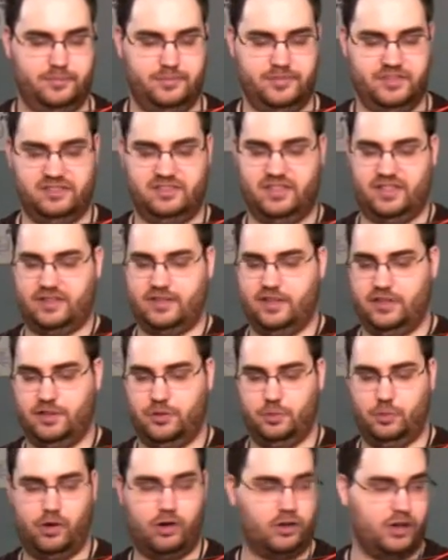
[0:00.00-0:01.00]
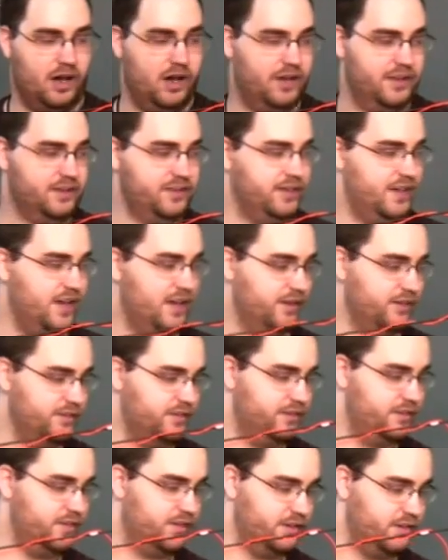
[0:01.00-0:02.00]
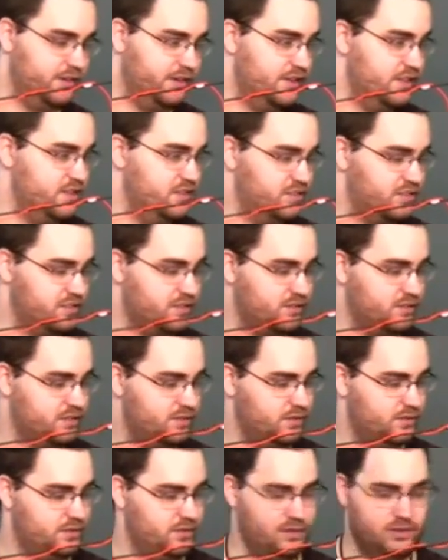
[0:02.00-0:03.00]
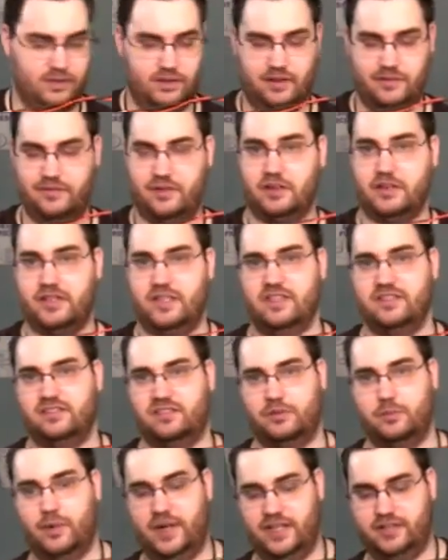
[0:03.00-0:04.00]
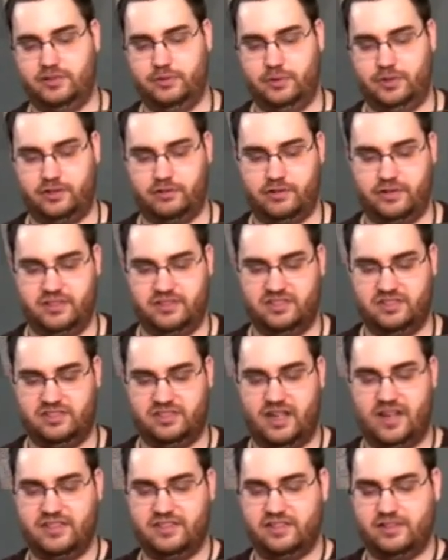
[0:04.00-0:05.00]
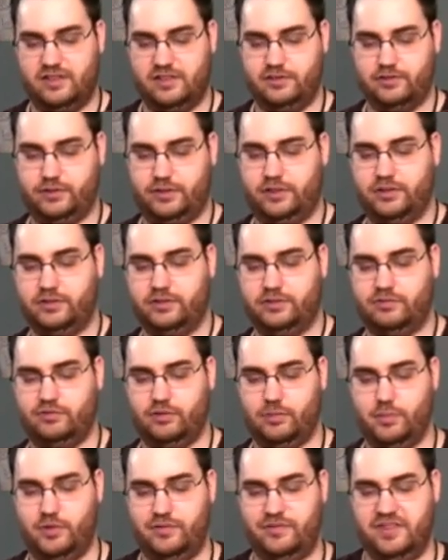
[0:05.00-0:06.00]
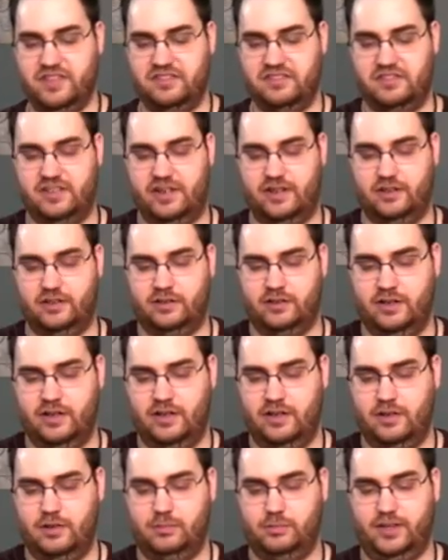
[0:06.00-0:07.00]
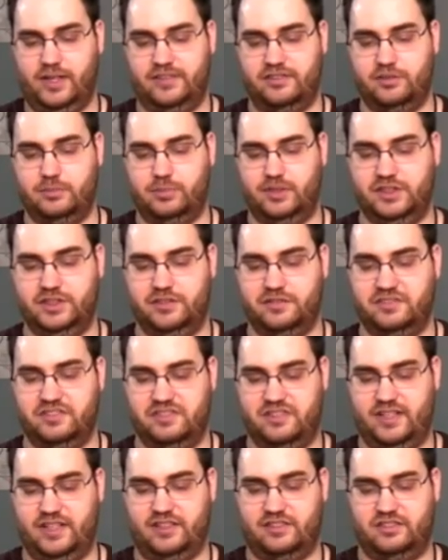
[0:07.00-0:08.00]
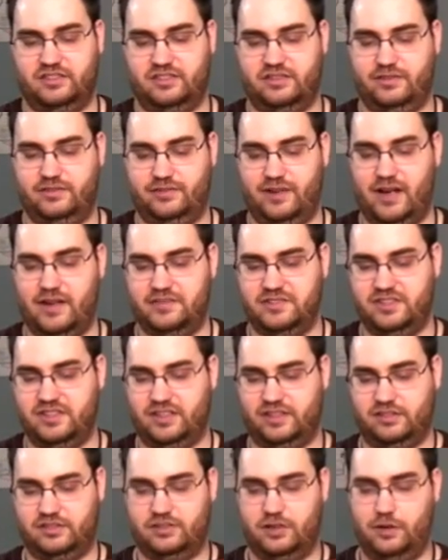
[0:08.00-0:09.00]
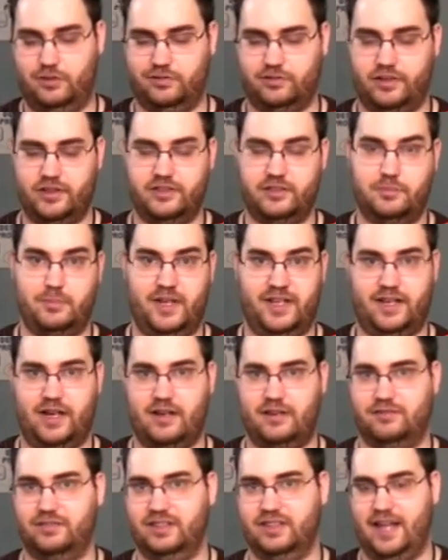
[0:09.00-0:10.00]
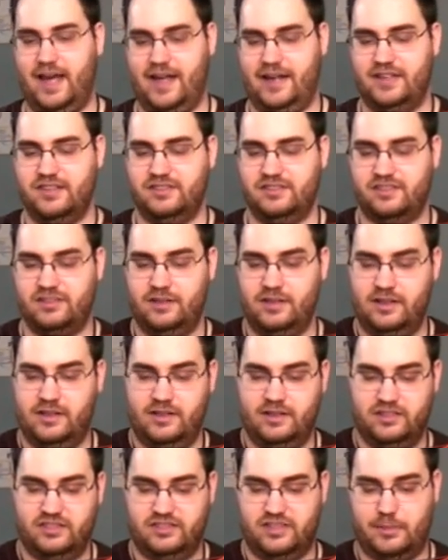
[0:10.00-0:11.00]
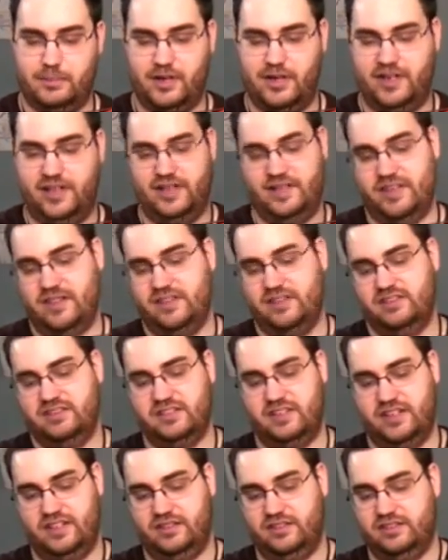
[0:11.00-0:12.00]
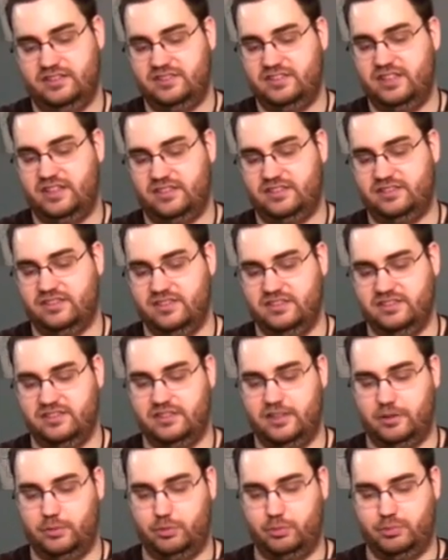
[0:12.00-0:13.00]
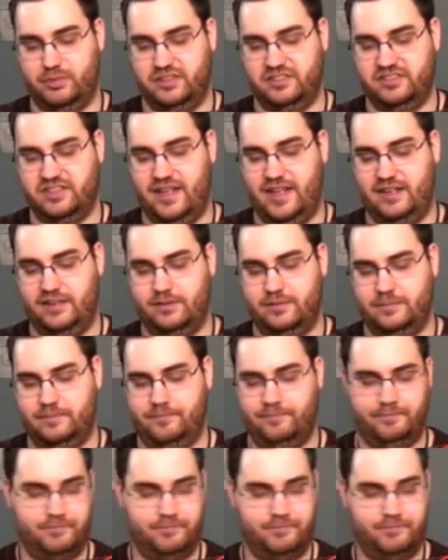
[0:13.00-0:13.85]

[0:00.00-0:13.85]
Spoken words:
stick that you walk on. Now, there is a very easy way to increase the size of the trigger. Remove the snare, place a bunch of sticks, 5, 6 over it to make kind of a lattice. Step on any of the sticks, the snare will be set.